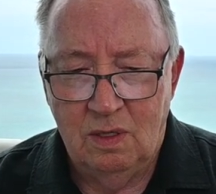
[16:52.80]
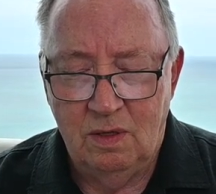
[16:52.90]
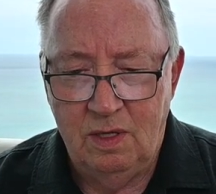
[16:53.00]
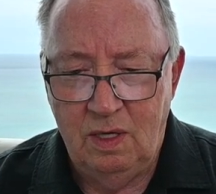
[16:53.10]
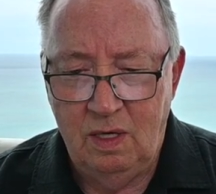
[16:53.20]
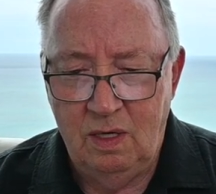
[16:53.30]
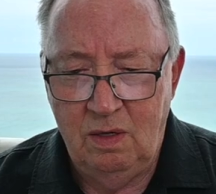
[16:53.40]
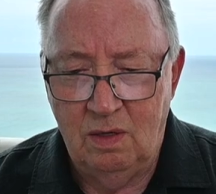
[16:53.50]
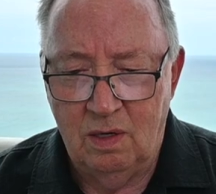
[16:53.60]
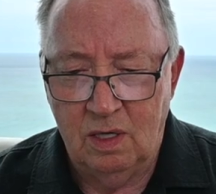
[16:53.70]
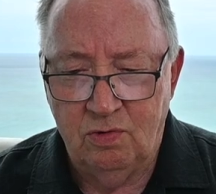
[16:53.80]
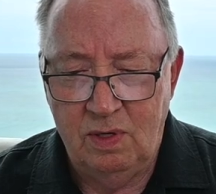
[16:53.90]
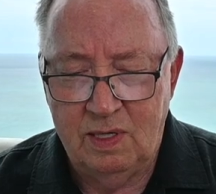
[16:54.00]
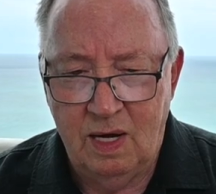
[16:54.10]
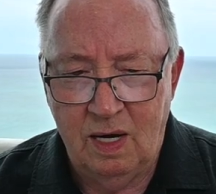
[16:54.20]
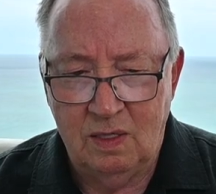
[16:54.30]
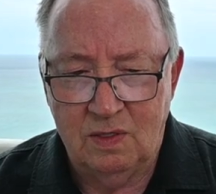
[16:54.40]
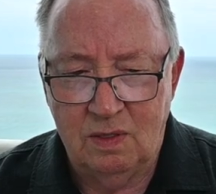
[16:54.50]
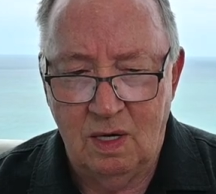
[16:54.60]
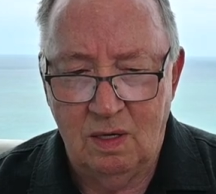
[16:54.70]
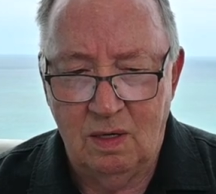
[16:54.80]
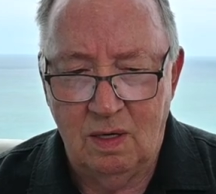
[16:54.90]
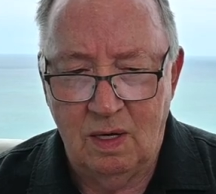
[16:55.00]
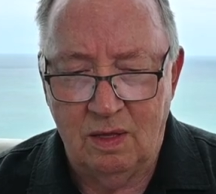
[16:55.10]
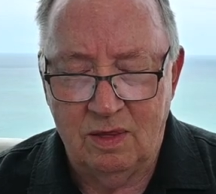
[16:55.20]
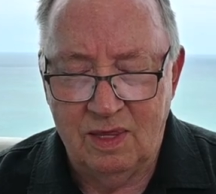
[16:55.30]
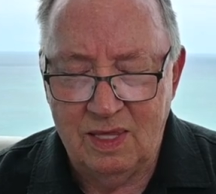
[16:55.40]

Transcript: The luxury tax, I